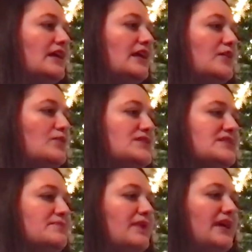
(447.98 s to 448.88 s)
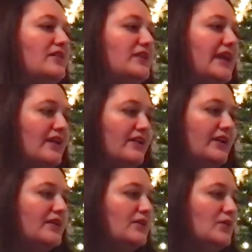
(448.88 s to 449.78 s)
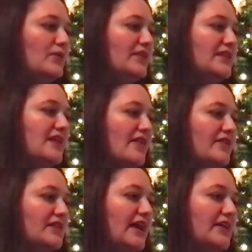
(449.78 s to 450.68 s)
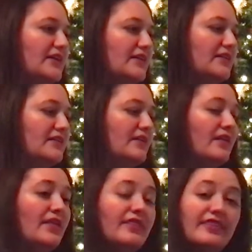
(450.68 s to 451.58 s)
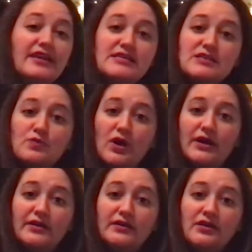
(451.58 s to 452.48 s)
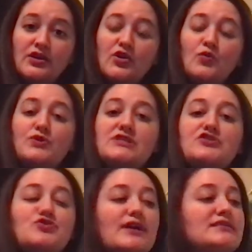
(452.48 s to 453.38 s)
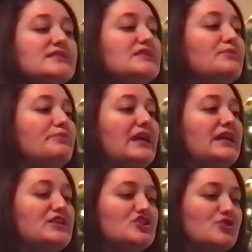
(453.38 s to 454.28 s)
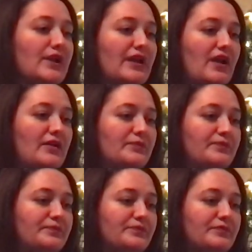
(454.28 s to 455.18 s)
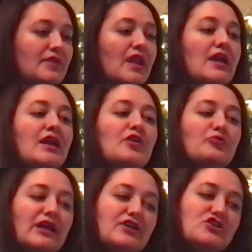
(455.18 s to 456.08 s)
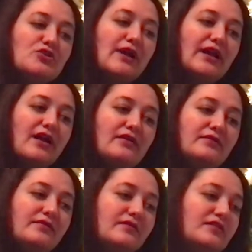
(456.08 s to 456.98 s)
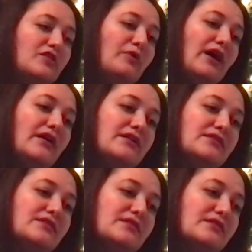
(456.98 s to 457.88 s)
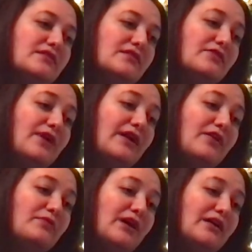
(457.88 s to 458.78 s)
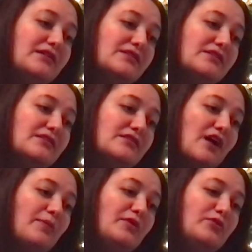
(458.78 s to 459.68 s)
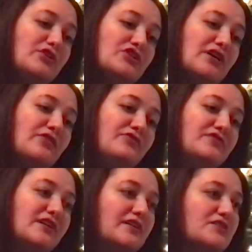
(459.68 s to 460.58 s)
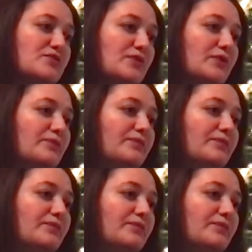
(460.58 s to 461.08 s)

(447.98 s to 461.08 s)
It was the mail carrier with another letter. This one was addressed to beige crayon. Beige crayon, the box, the Crayon Box, Top of the Bookshelf, Duncan's Room.